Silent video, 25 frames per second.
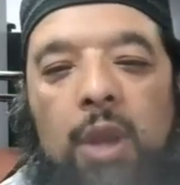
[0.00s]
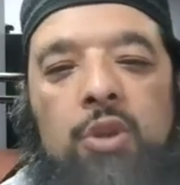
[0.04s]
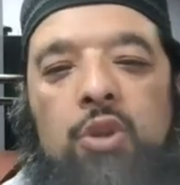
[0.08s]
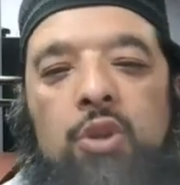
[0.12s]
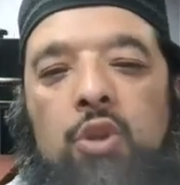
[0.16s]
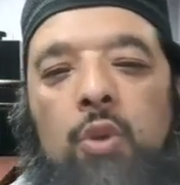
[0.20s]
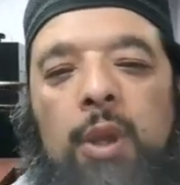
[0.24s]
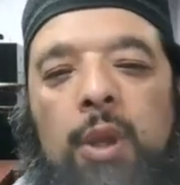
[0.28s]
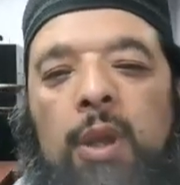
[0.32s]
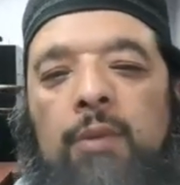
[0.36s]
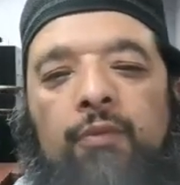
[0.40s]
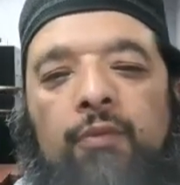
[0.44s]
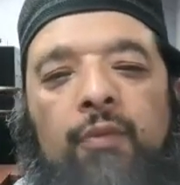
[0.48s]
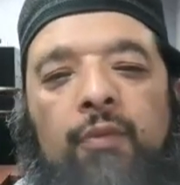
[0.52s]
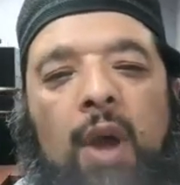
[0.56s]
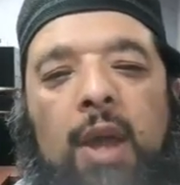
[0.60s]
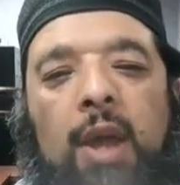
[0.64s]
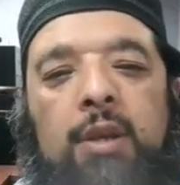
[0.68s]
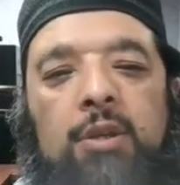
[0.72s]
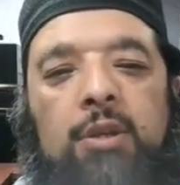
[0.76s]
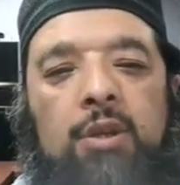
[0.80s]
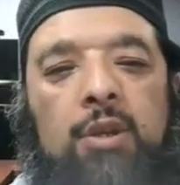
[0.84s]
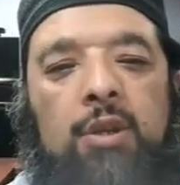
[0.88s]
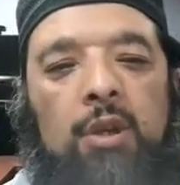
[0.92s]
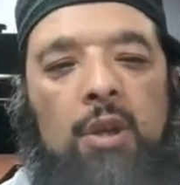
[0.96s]
And you can
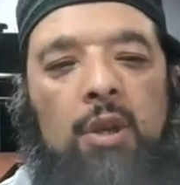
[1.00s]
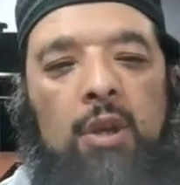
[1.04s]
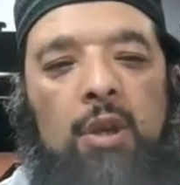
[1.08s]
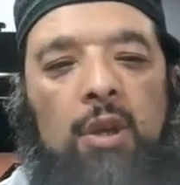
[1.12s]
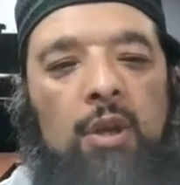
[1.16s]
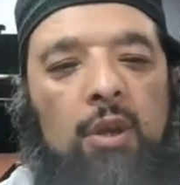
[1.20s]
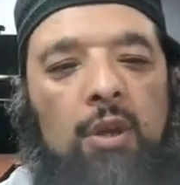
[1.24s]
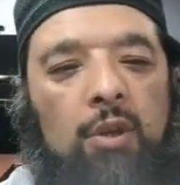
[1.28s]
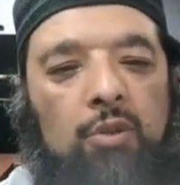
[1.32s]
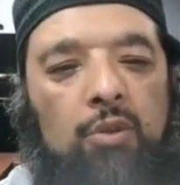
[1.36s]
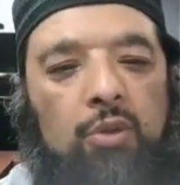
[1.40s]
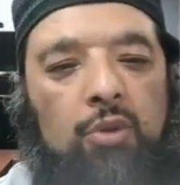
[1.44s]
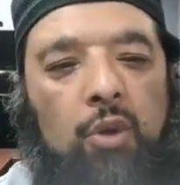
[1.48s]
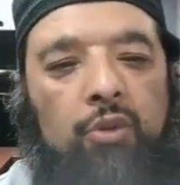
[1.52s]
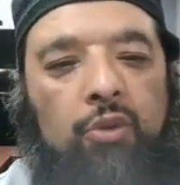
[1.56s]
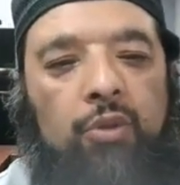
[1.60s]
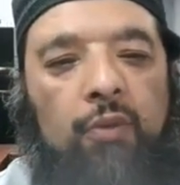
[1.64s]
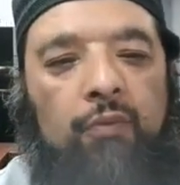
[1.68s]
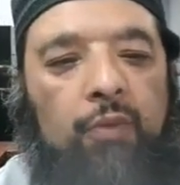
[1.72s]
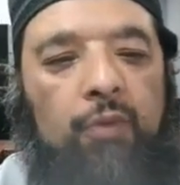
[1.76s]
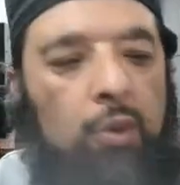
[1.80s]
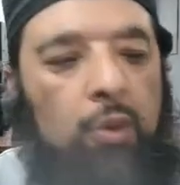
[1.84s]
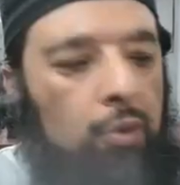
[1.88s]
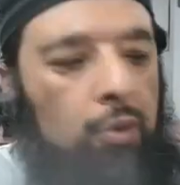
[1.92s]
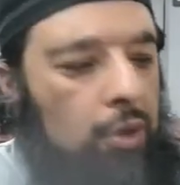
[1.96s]
find, those
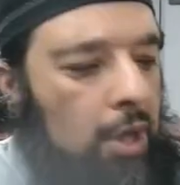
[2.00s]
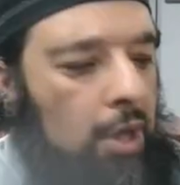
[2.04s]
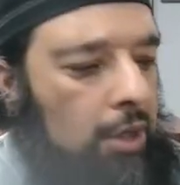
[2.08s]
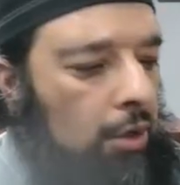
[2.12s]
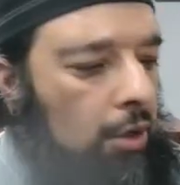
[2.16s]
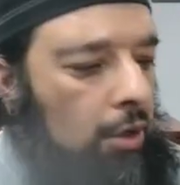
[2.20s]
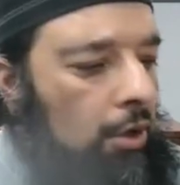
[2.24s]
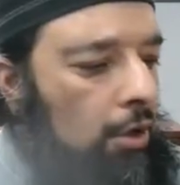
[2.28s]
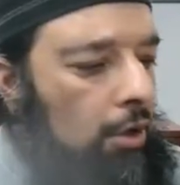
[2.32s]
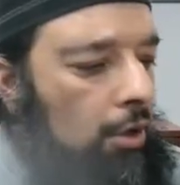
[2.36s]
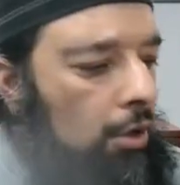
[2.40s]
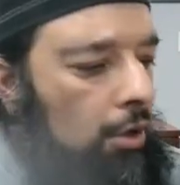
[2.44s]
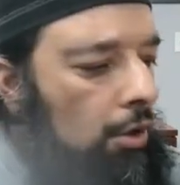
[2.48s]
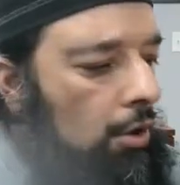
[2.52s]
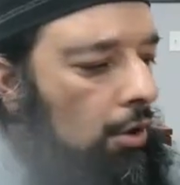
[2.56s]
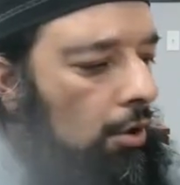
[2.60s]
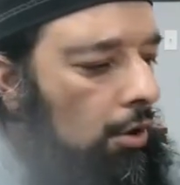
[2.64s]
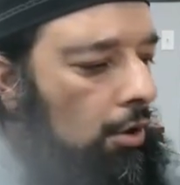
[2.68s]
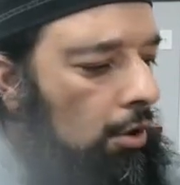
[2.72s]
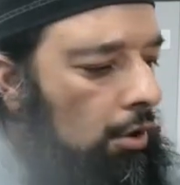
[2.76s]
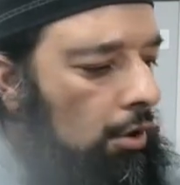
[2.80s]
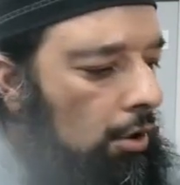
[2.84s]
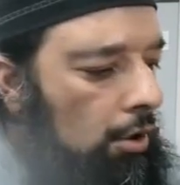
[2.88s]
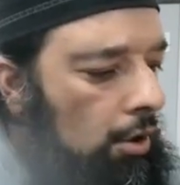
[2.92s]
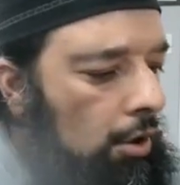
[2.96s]
of you that are
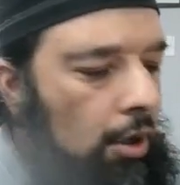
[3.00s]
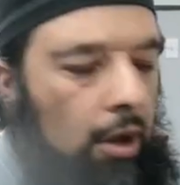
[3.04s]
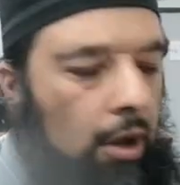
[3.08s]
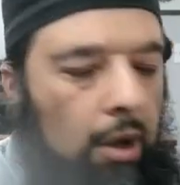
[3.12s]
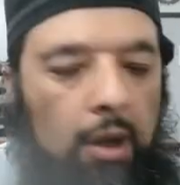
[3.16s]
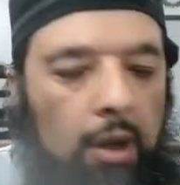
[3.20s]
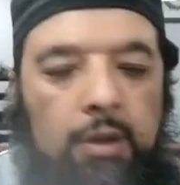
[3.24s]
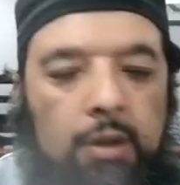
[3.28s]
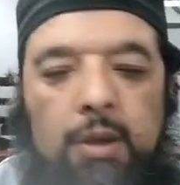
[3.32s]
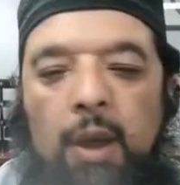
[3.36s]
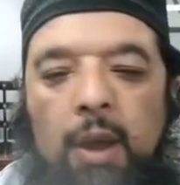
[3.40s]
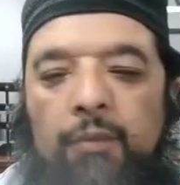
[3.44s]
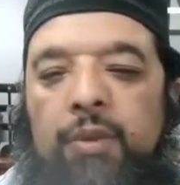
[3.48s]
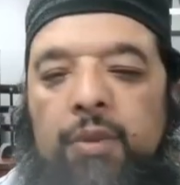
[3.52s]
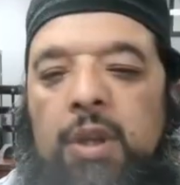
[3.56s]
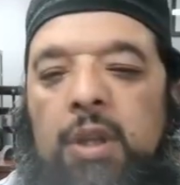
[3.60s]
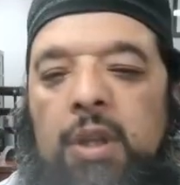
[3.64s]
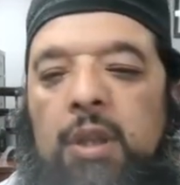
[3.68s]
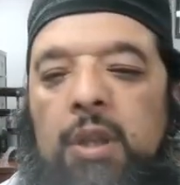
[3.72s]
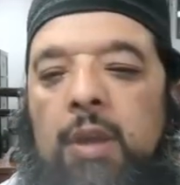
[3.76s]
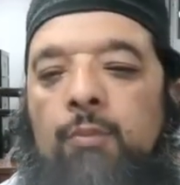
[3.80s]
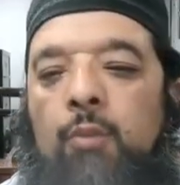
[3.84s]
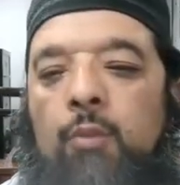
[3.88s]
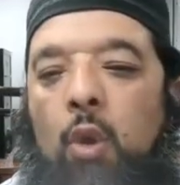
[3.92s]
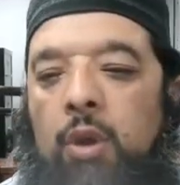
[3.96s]

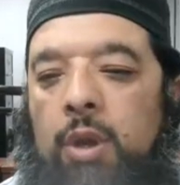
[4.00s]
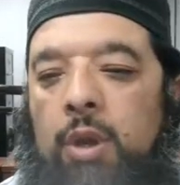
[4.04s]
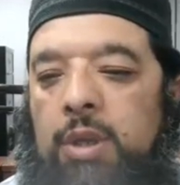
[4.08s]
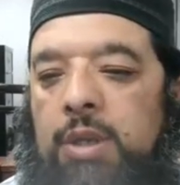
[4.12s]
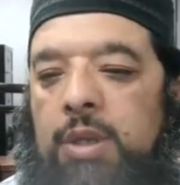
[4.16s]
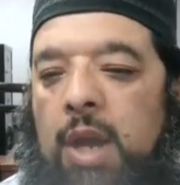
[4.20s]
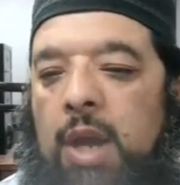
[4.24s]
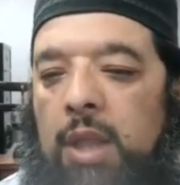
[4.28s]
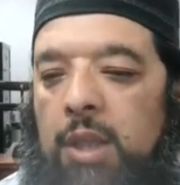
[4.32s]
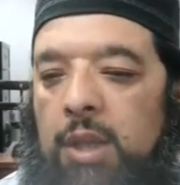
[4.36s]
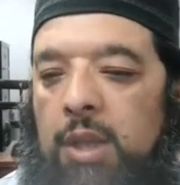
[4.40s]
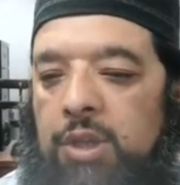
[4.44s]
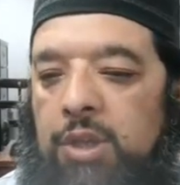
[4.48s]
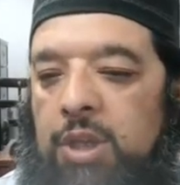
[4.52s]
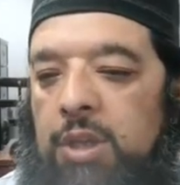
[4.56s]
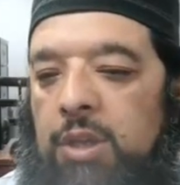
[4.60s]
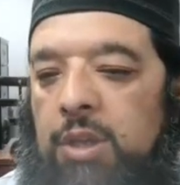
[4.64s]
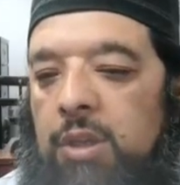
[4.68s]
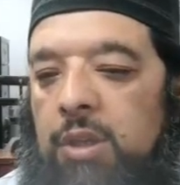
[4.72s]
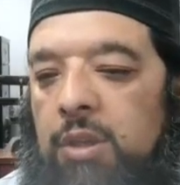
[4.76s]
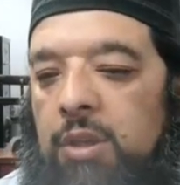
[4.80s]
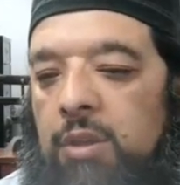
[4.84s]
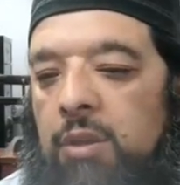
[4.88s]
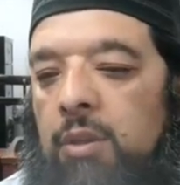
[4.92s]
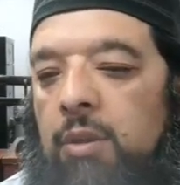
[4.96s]
definitely more
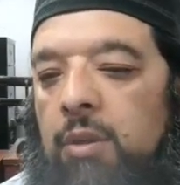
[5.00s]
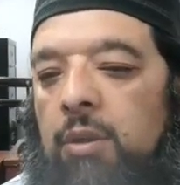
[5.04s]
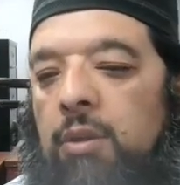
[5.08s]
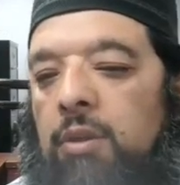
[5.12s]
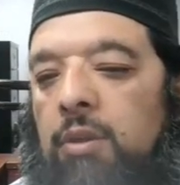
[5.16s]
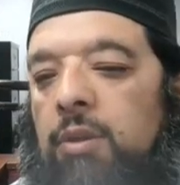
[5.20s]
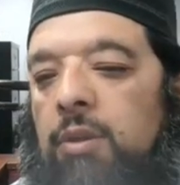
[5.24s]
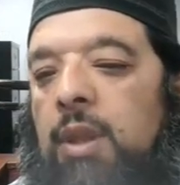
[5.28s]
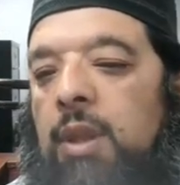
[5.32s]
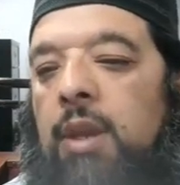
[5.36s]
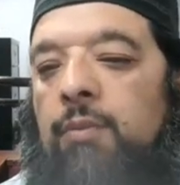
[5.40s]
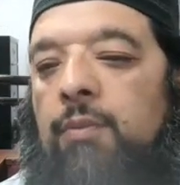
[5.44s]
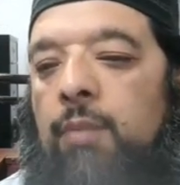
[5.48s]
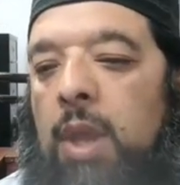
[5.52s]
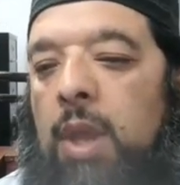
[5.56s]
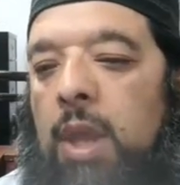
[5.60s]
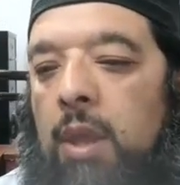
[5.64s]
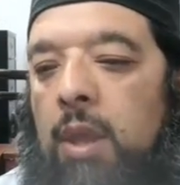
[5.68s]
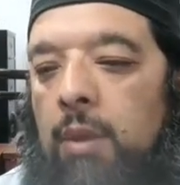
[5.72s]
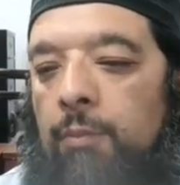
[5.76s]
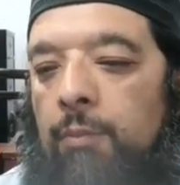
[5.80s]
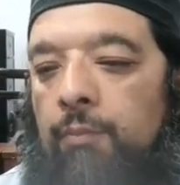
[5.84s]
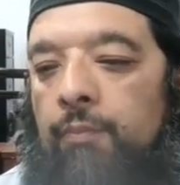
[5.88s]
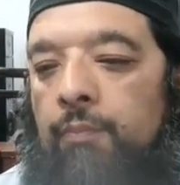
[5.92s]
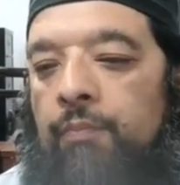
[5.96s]
intelligent than
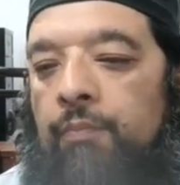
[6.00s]
me,